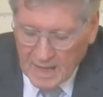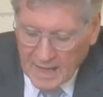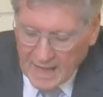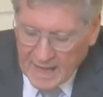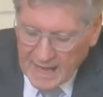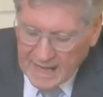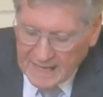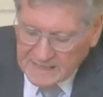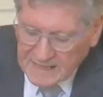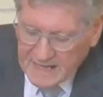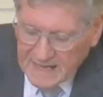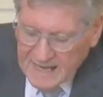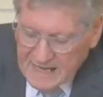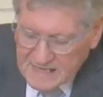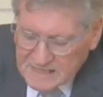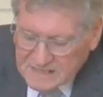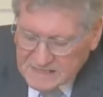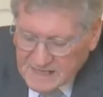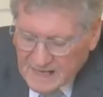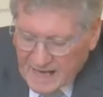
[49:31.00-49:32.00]
It
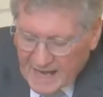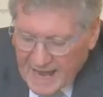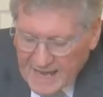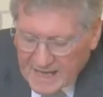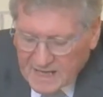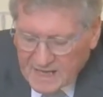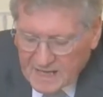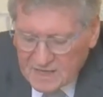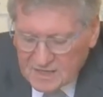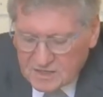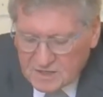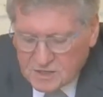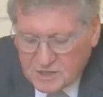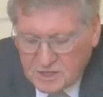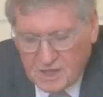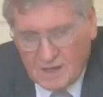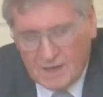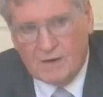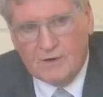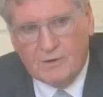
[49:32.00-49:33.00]
is like
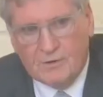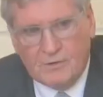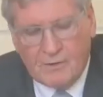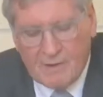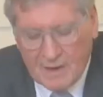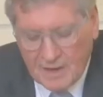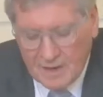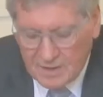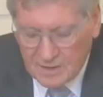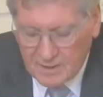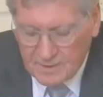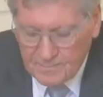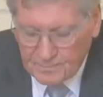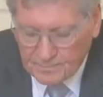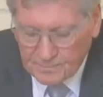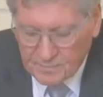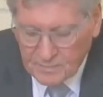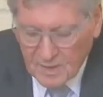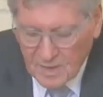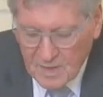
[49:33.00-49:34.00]
children
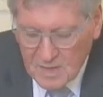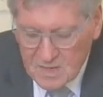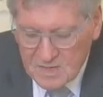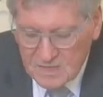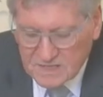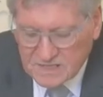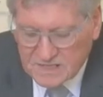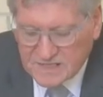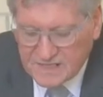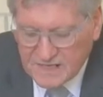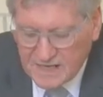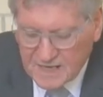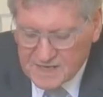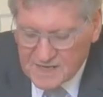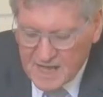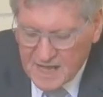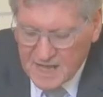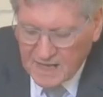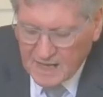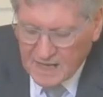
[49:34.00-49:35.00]

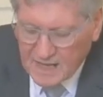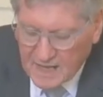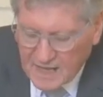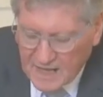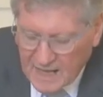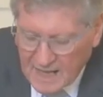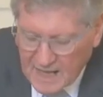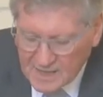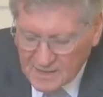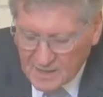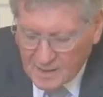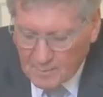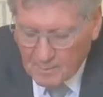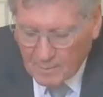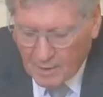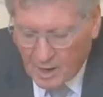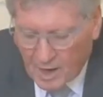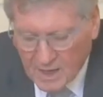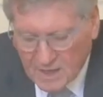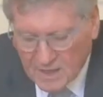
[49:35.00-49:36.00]
sitting in the
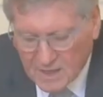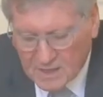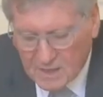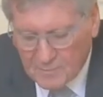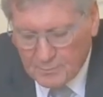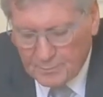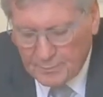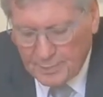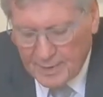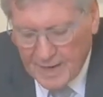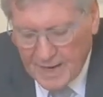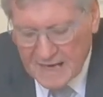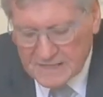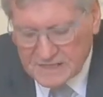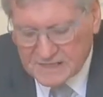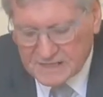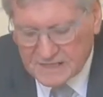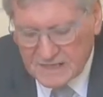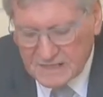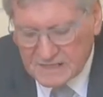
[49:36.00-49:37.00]

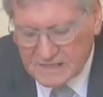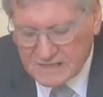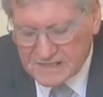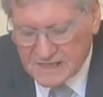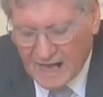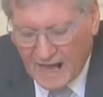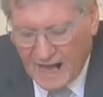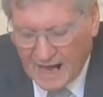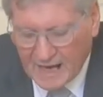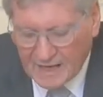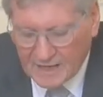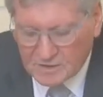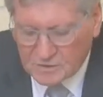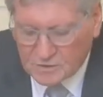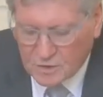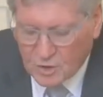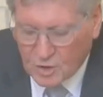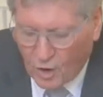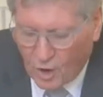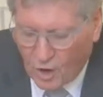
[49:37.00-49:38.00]
marketplaces
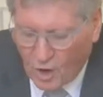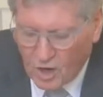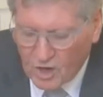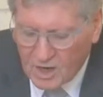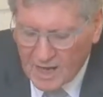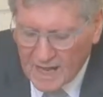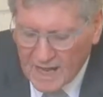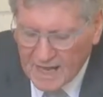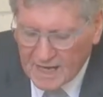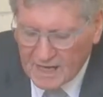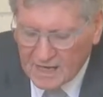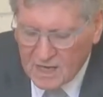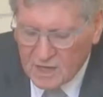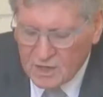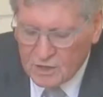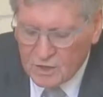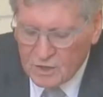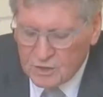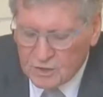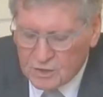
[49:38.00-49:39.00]
and calling
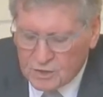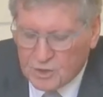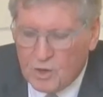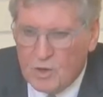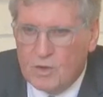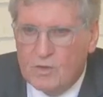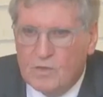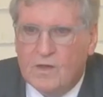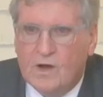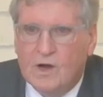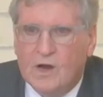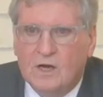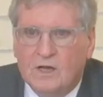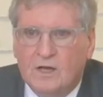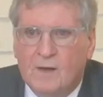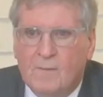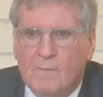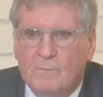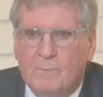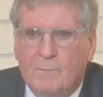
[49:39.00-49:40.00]
to their
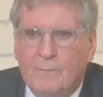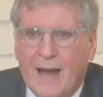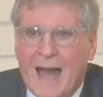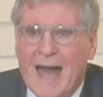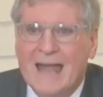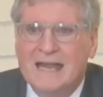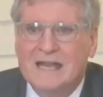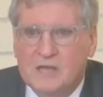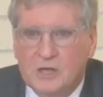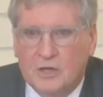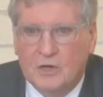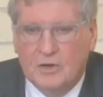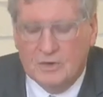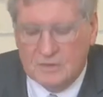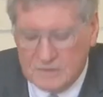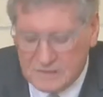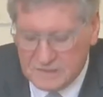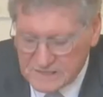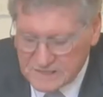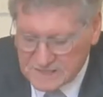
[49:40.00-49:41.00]

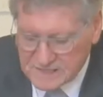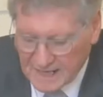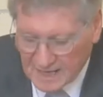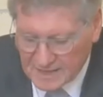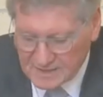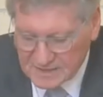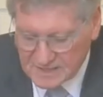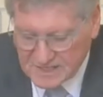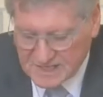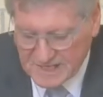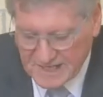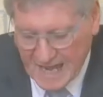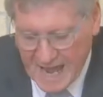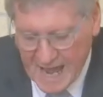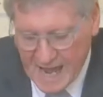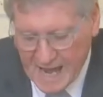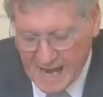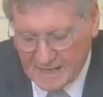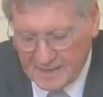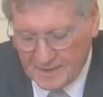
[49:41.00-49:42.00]
companions and
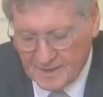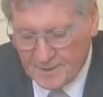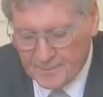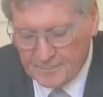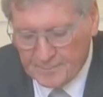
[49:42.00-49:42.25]
saying,